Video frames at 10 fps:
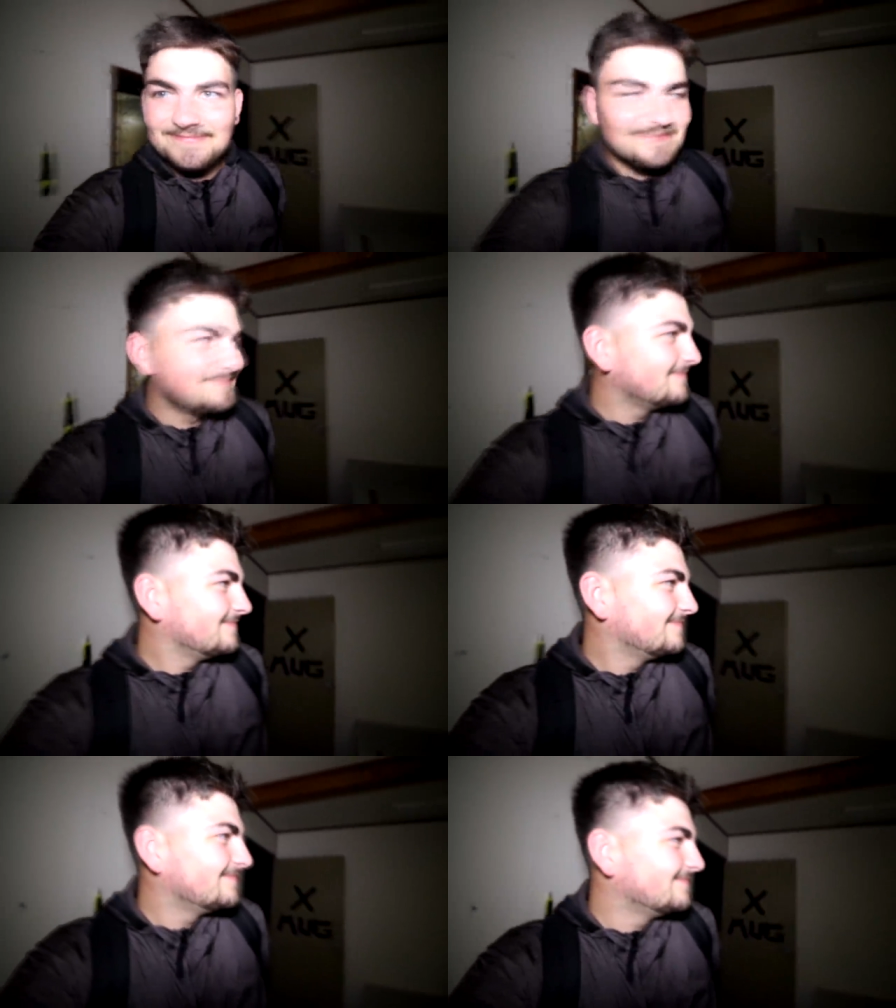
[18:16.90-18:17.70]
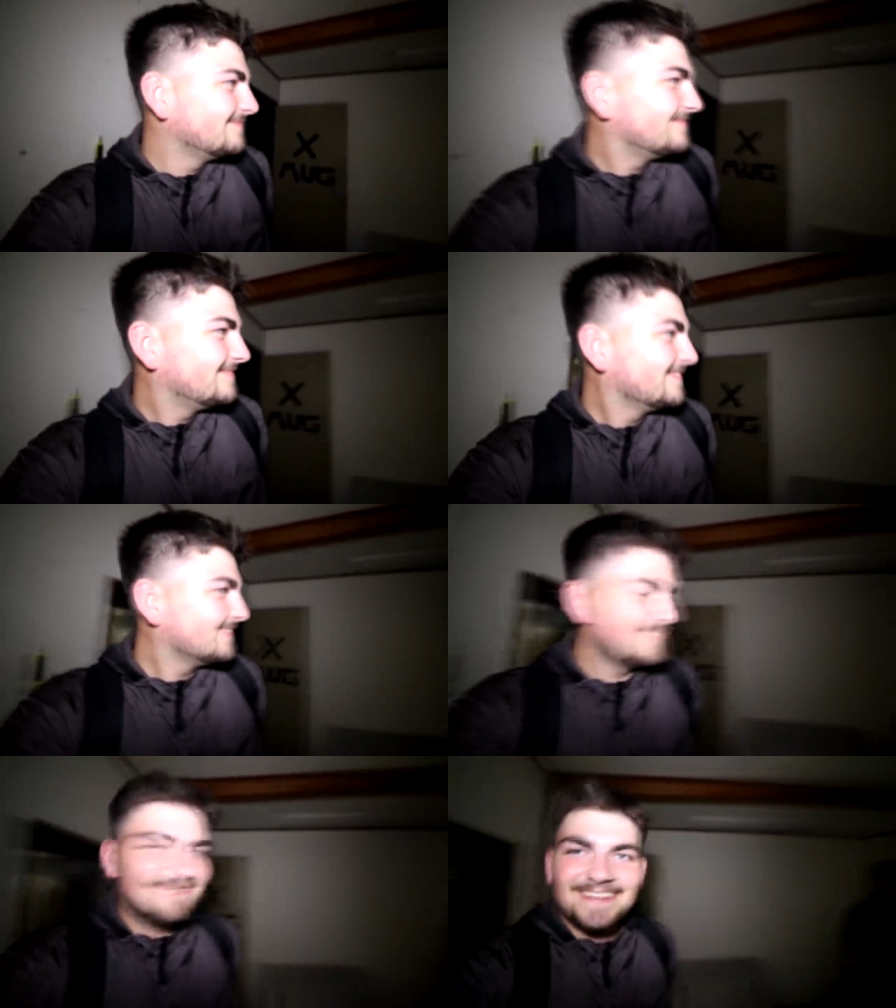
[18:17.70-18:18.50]
Mug.
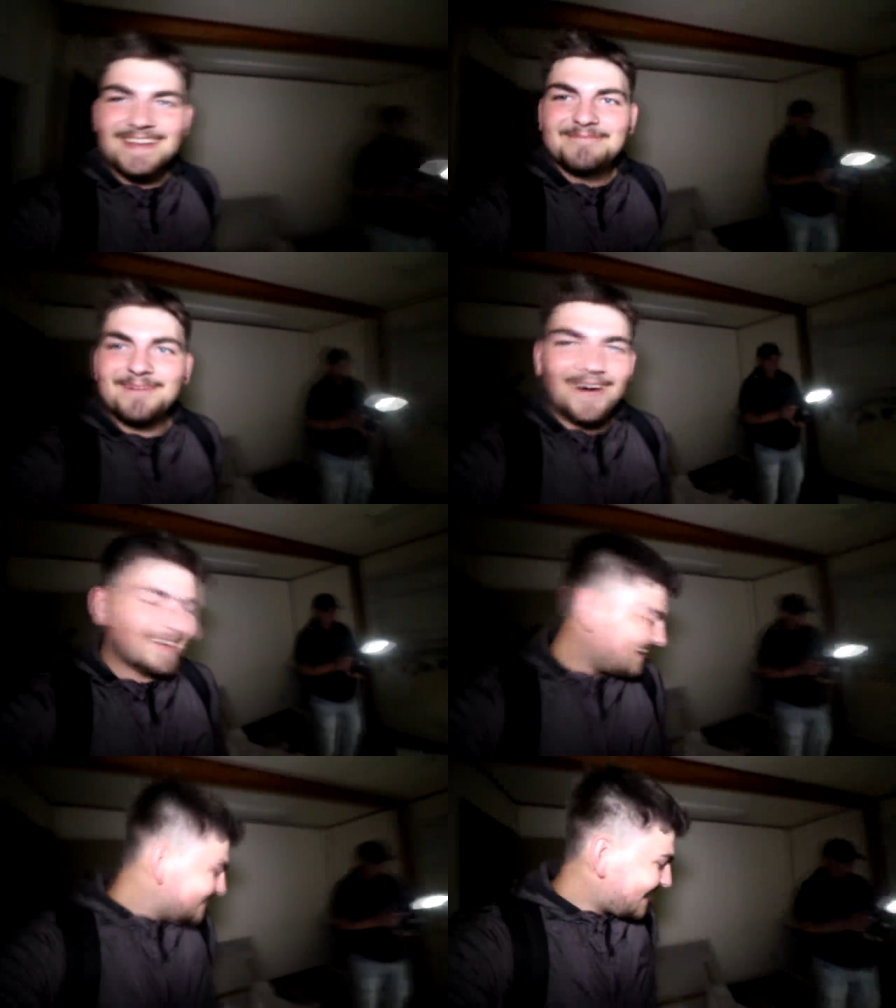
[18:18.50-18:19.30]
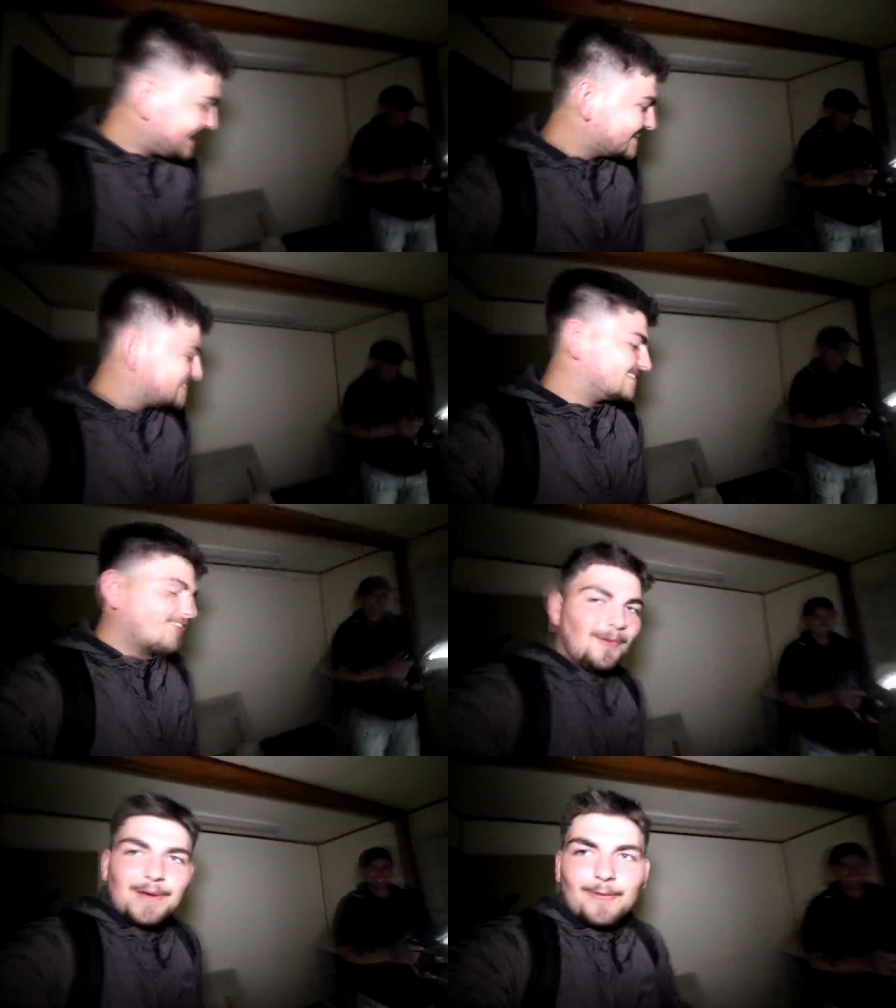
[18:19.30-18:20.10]
Look at you. Mark, Alex has
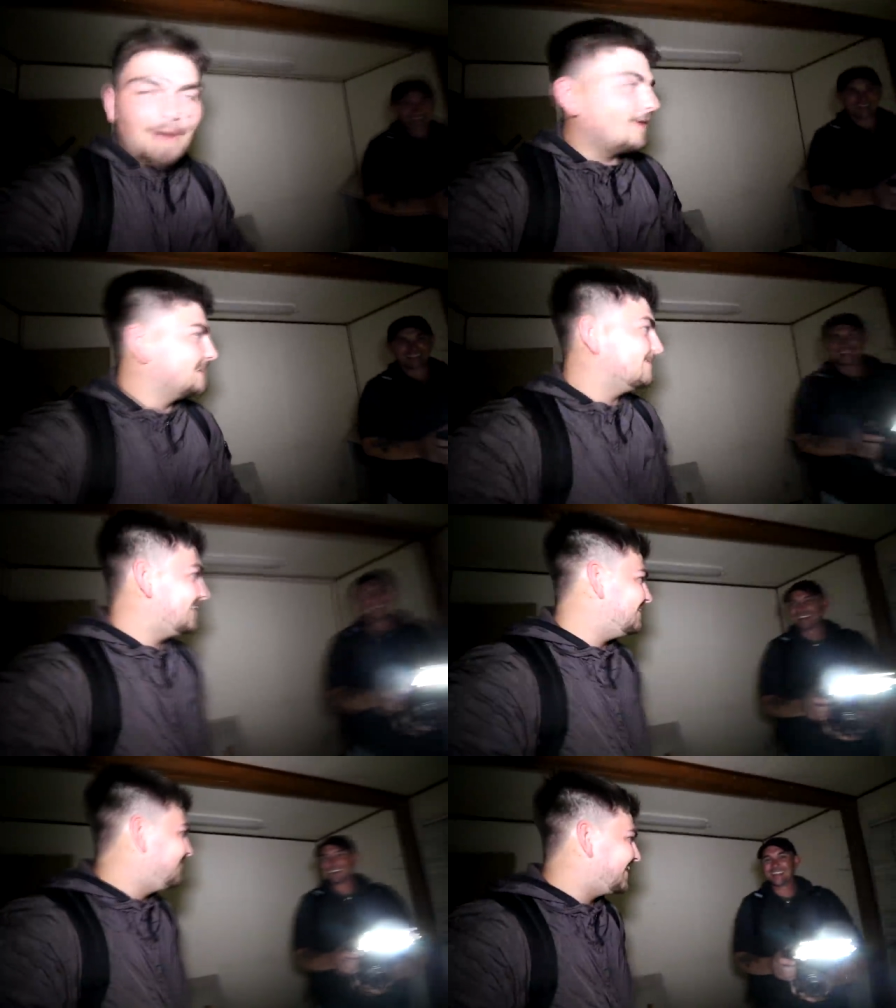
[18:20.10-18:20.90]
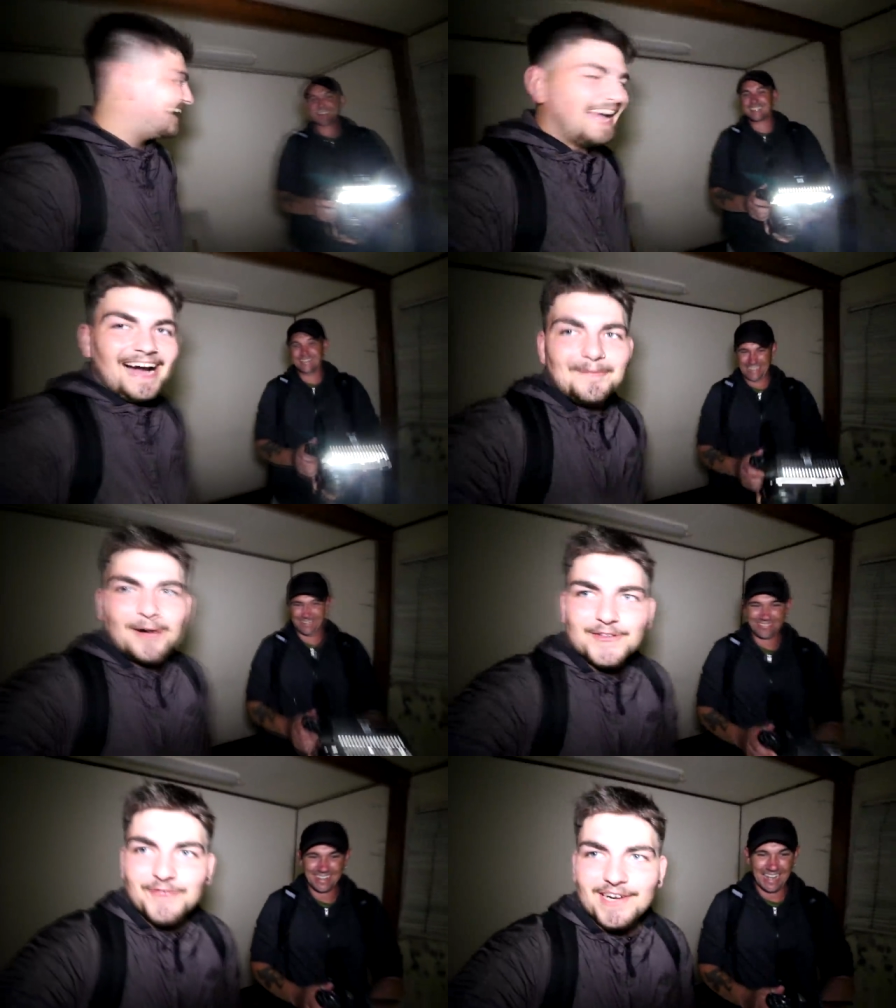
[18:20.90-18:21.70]
got a bit worried. Mark, how
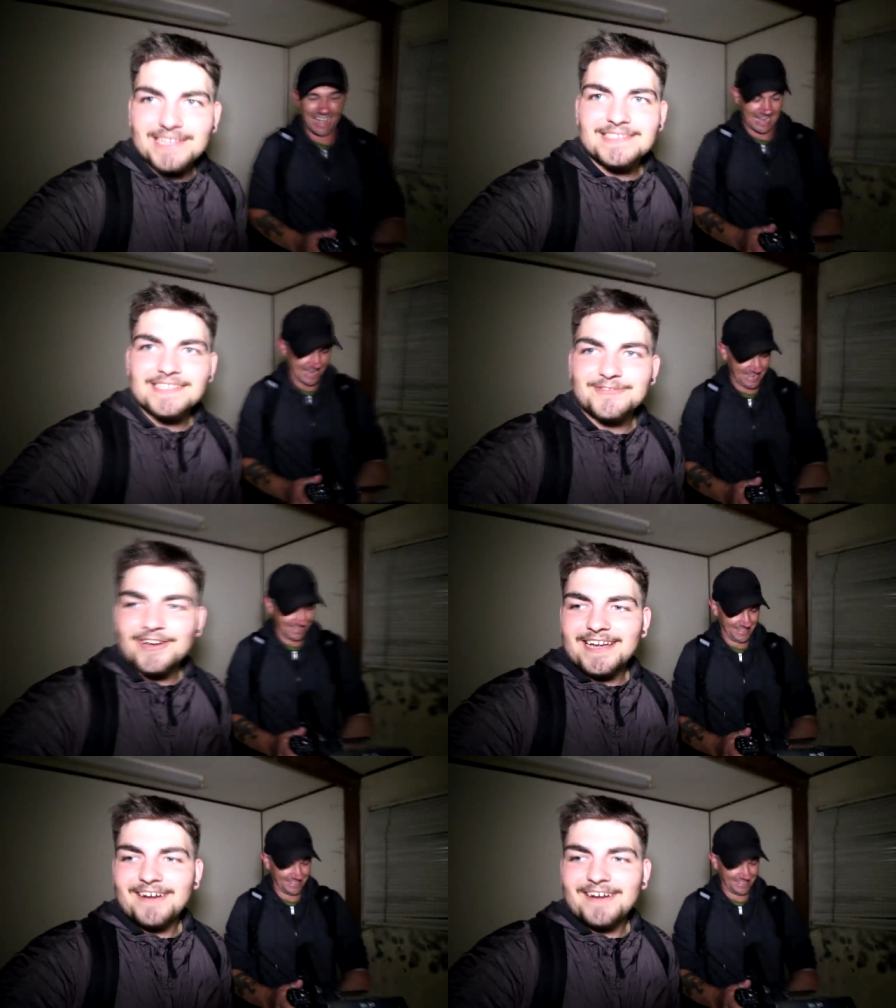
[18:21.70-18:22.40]
much fun is this right